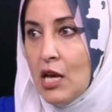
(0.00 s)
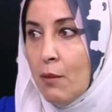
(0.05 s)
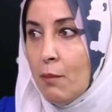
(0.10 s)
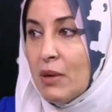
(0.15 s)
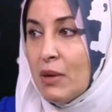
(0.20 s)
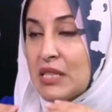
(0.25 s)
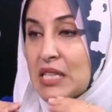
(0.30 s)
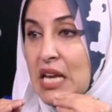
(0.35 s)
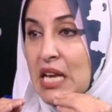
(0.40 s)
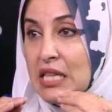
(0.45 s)

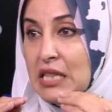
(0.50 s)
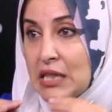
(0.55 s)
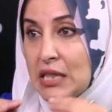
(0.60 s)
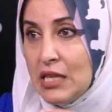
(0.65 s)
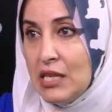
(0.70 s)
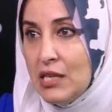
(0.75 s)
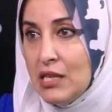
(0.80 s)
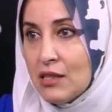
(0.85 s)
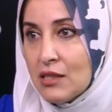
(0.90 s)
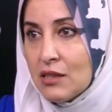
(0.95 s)
but at
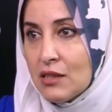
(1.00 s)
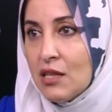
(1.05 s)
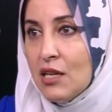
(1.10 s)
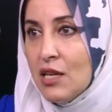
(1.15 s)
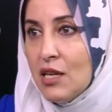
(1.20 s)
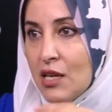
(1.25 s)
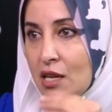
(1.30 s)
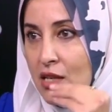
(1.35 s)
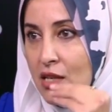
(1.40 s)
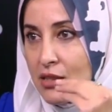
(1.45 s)
least
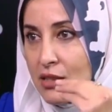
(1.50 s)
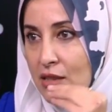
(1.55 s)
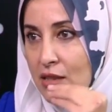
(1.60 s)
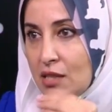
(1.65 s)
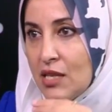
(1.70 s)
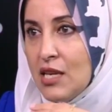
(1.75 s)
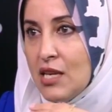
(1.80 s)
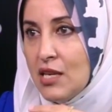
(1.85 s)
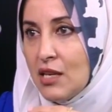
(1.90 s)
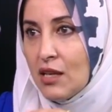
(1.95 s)

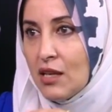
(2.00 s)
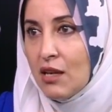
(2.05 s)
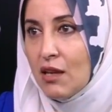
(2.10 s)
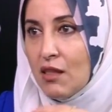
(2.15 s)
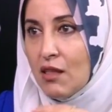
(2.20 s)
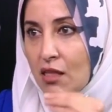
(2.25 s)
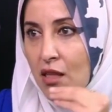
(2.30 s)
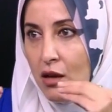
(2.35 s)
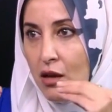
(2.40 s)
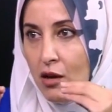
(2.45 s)
seek
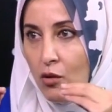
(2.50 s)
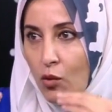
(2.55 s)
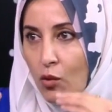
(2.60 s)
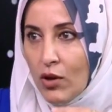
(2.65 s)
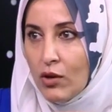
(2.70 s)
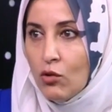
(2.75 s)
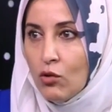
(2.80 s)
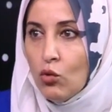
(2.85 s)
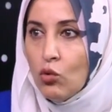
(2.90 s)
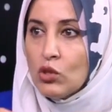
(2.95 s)
the
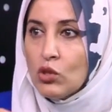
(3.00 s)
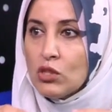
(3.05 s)
one who is a